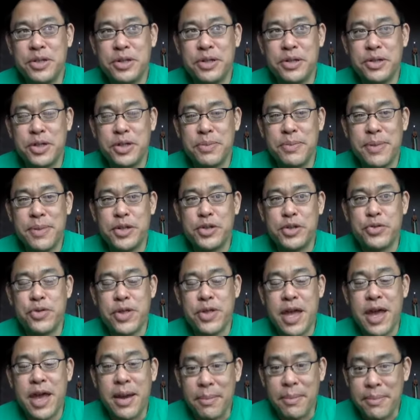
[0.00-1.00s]
You can just measure
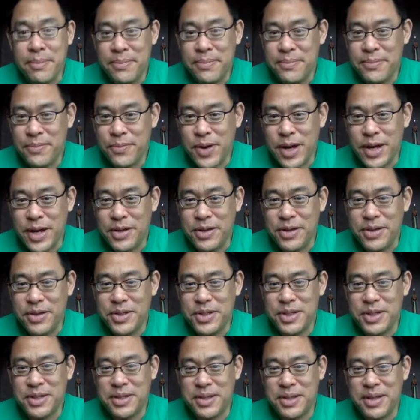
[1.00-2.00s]
them, right? You can
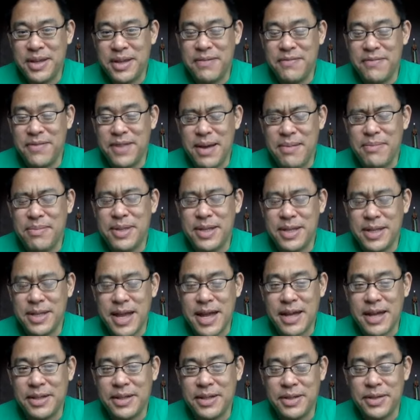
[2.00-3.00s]
just give them the
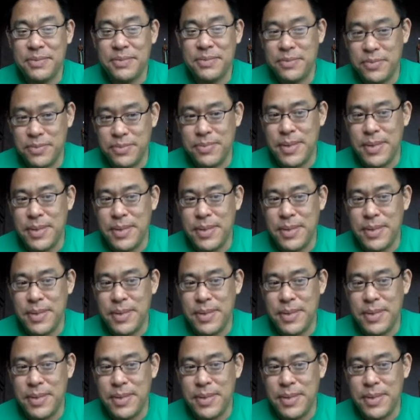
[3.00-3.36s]
test,